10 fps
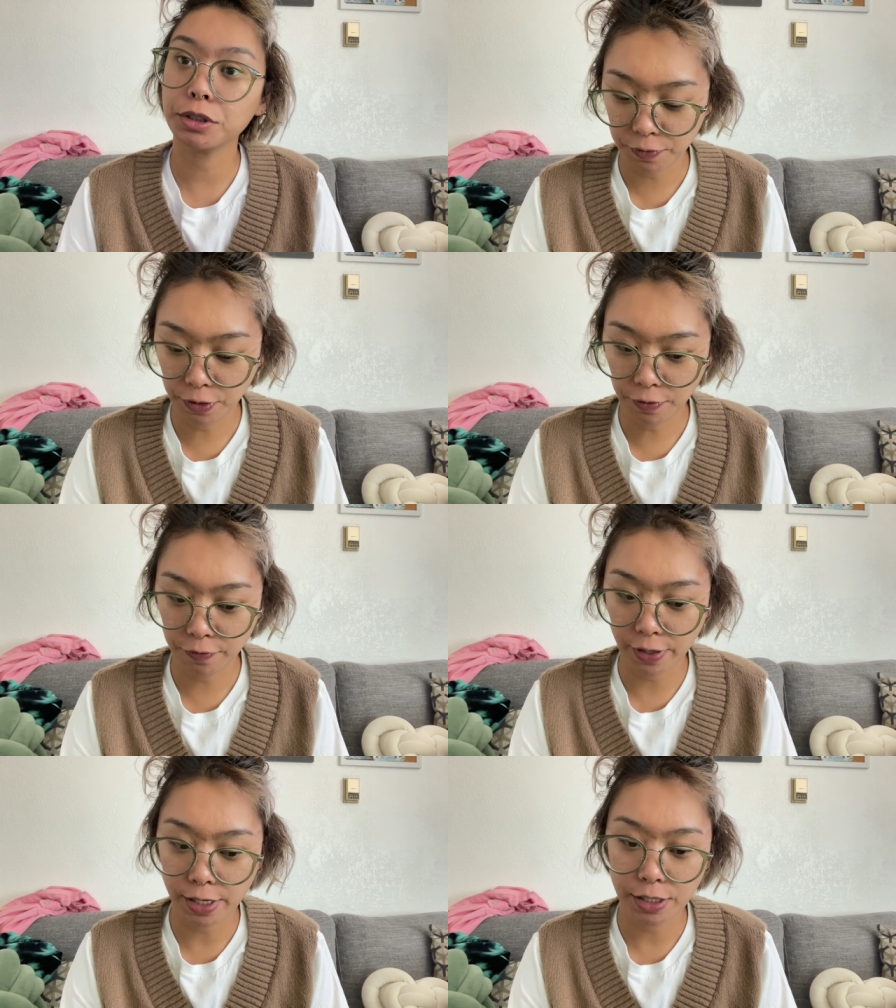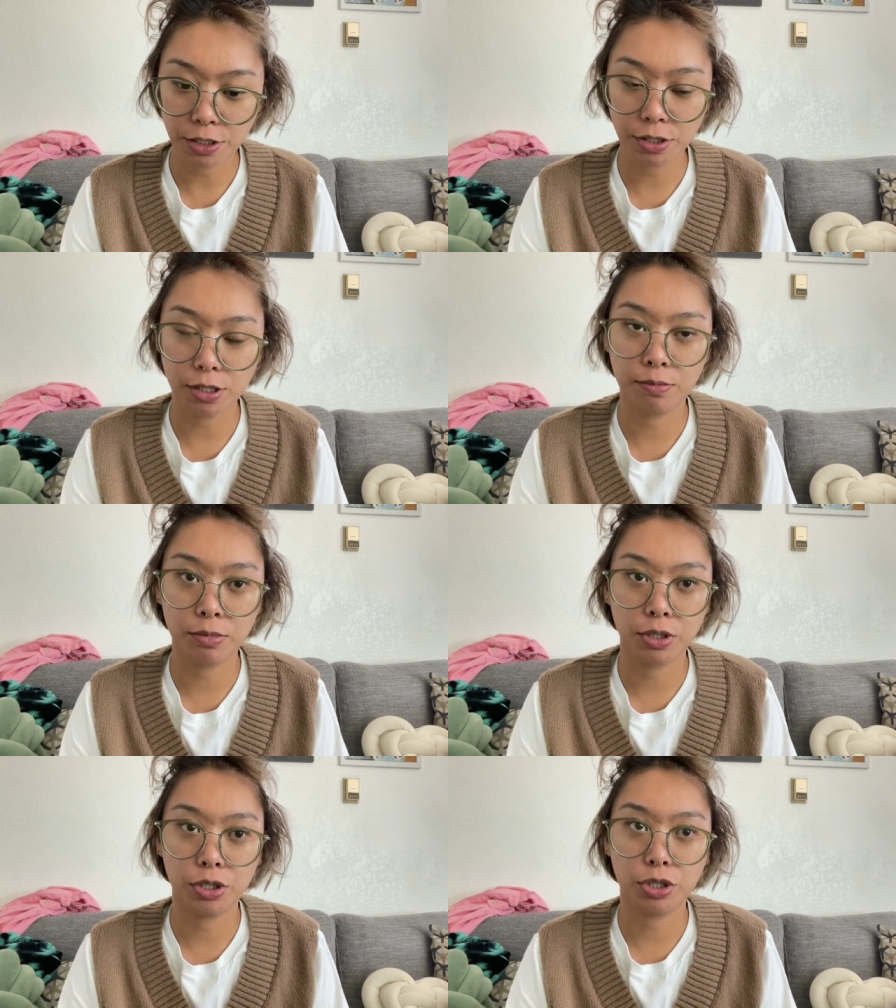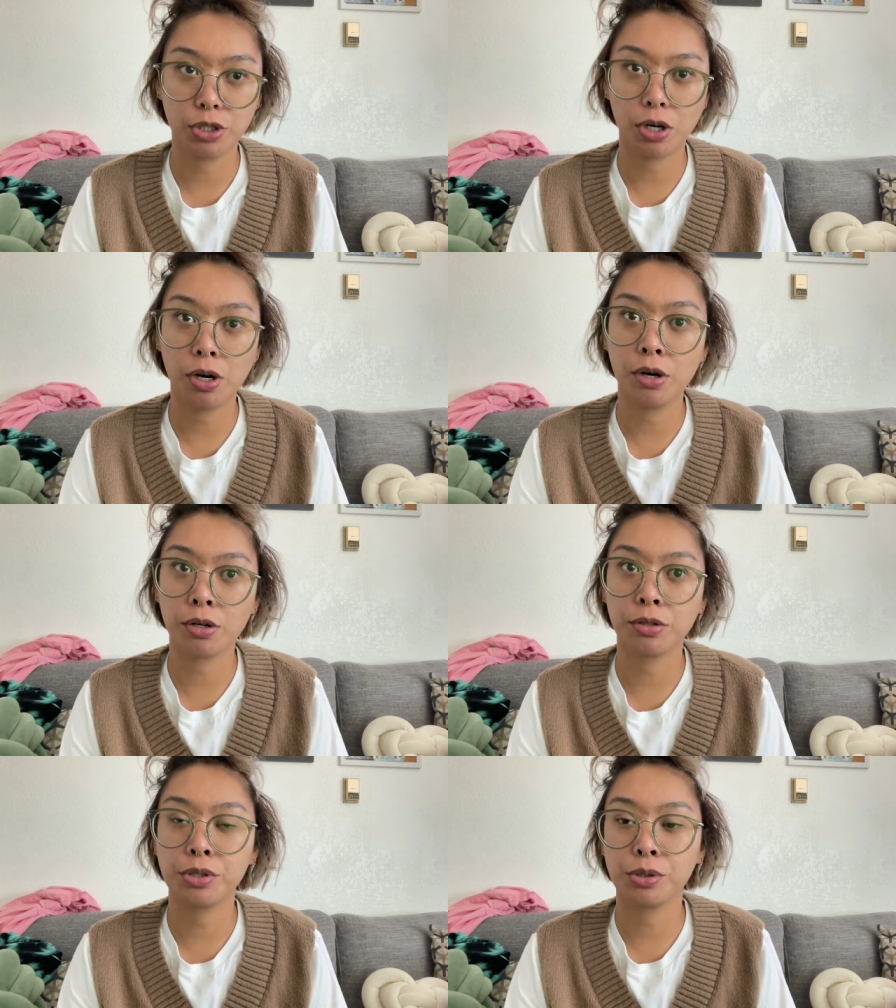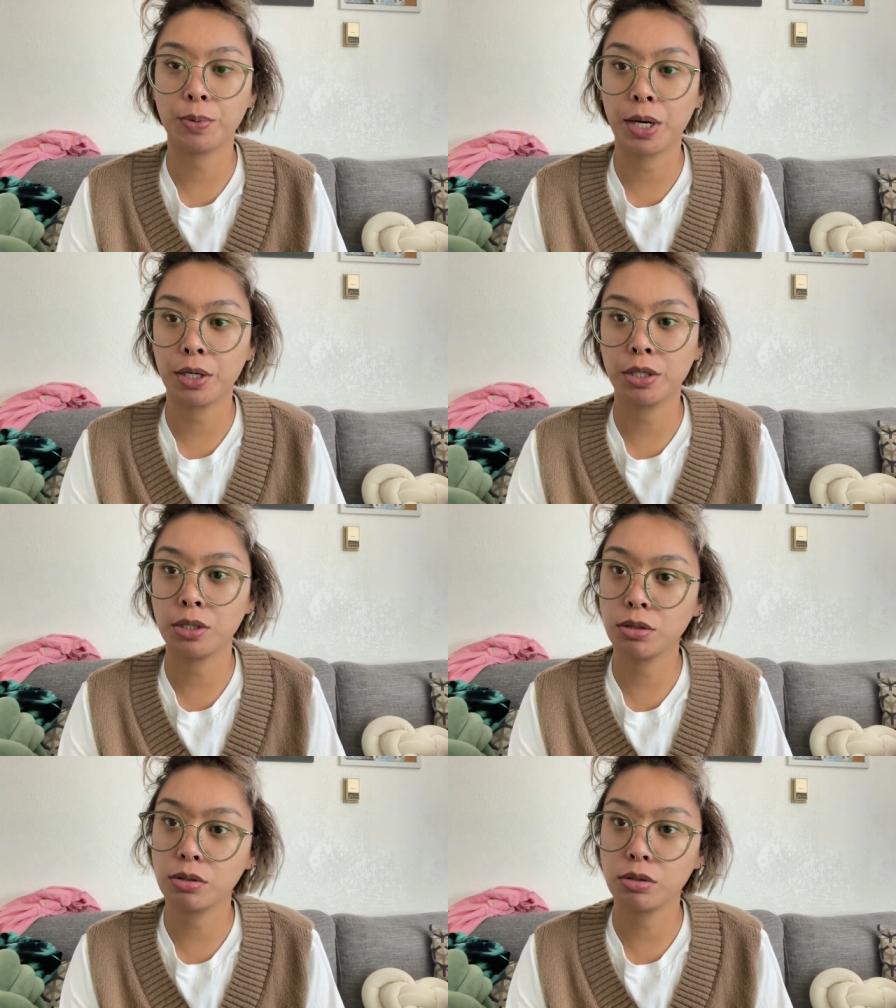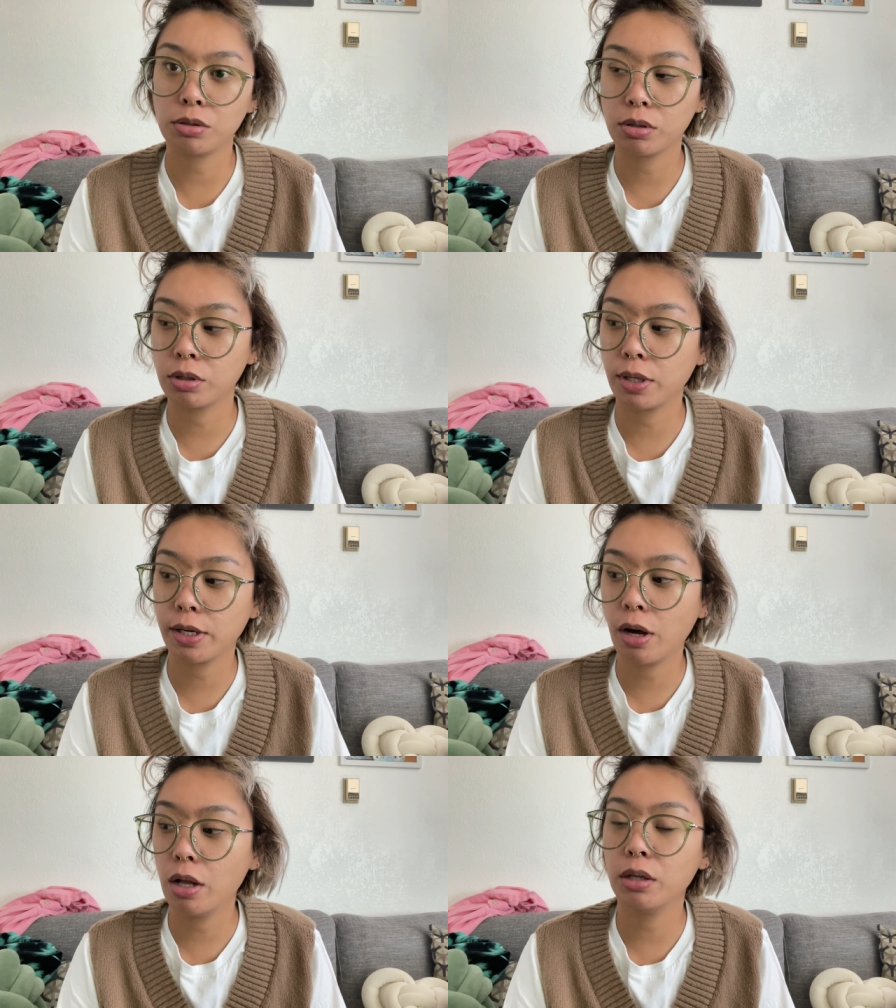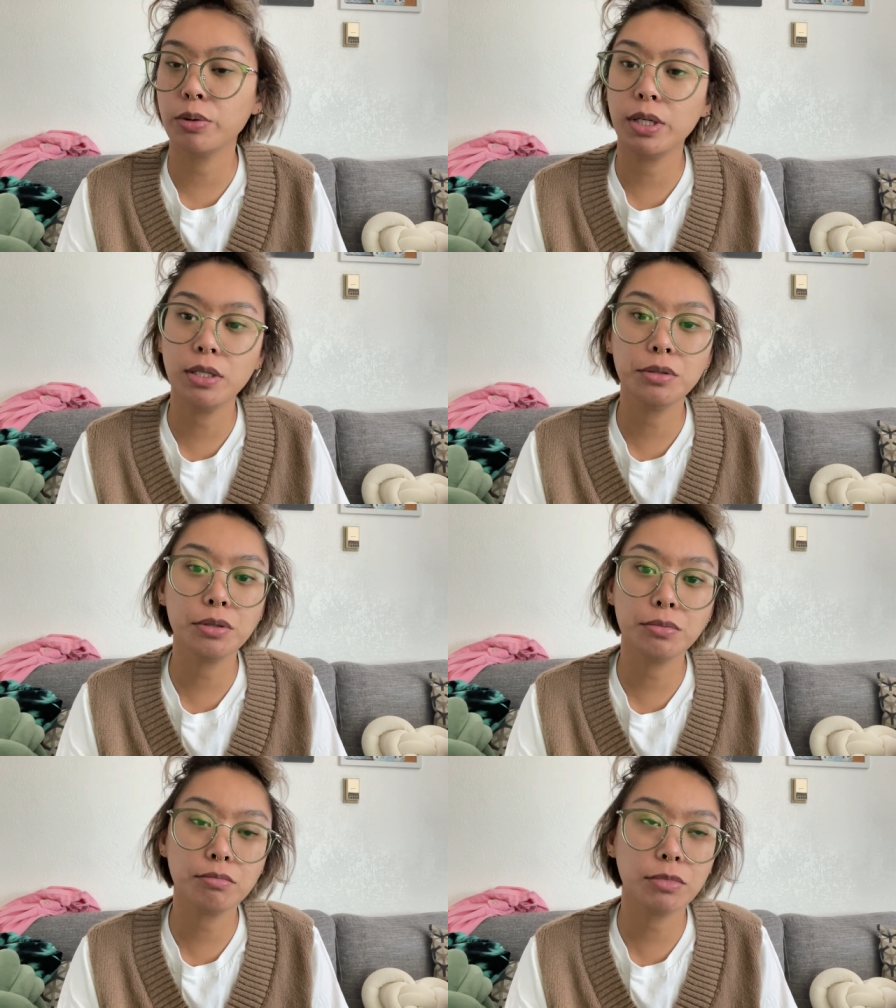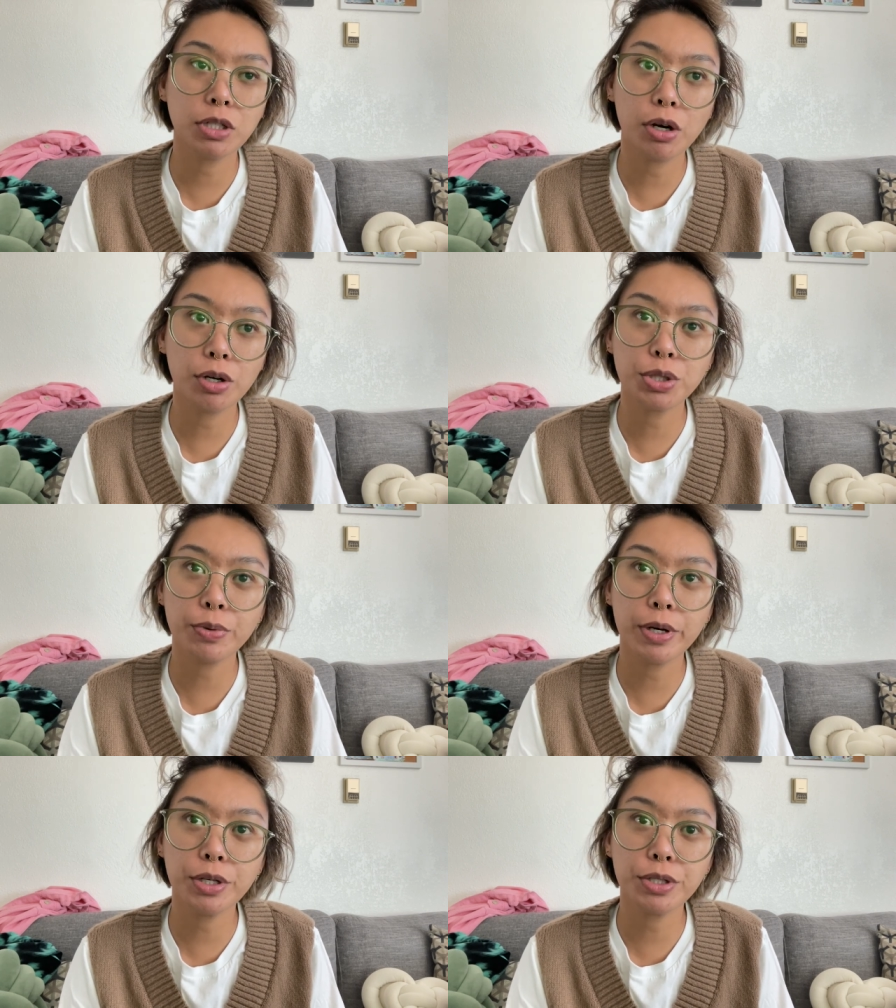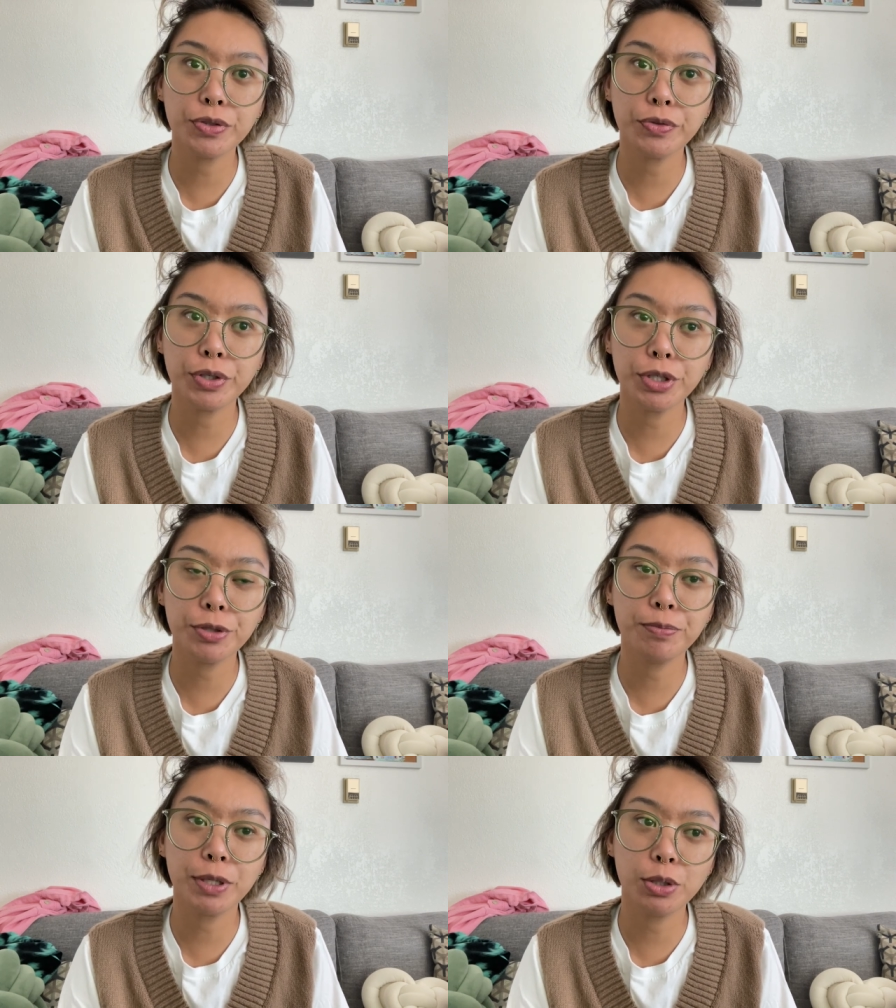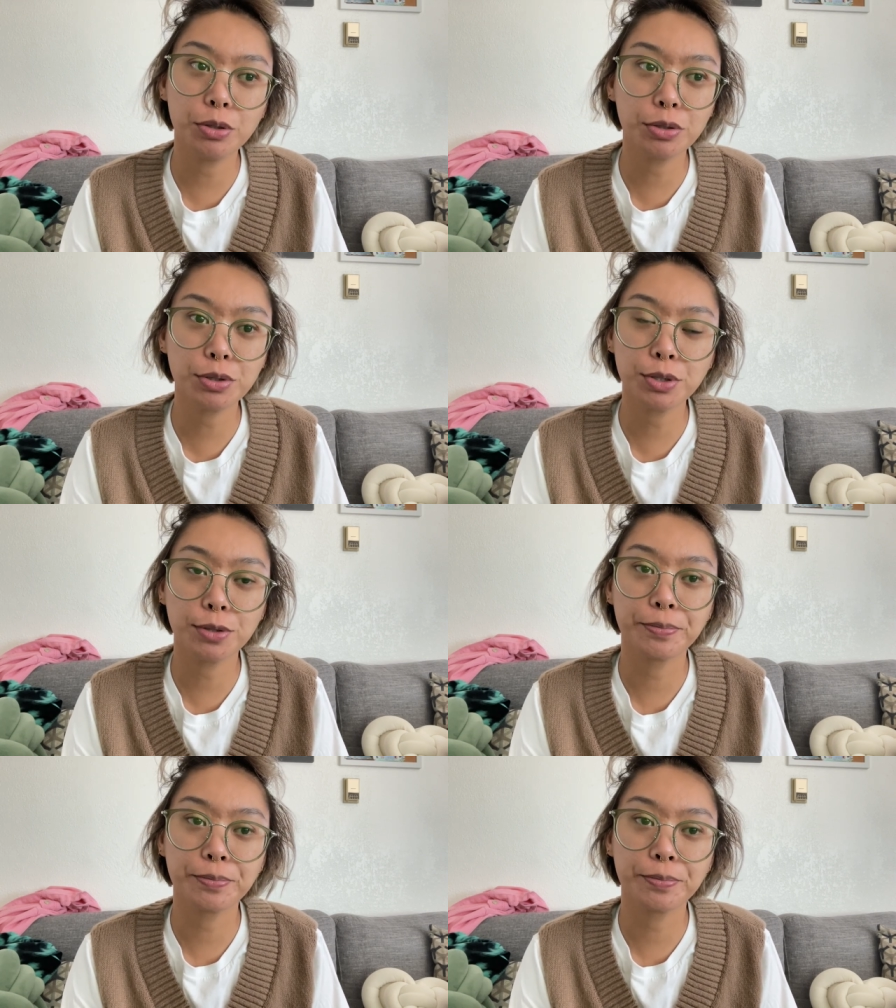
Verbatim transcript: We find some dog sweaters or like Halloween dog sweaters for my dogs,